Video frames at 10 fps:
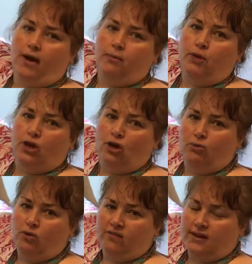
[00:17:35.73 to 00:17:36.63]
I put no
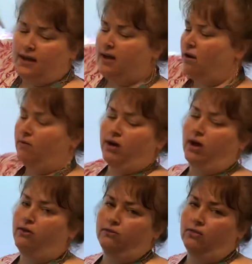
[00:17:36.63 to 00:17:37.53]
movie. They don't want to go
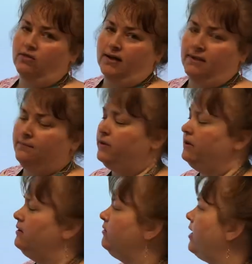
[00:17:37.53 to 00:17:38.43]
to the movie.
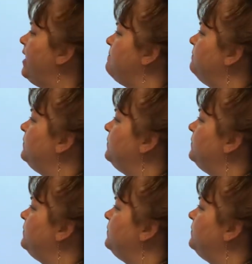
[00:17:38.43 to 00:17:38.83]
Okay?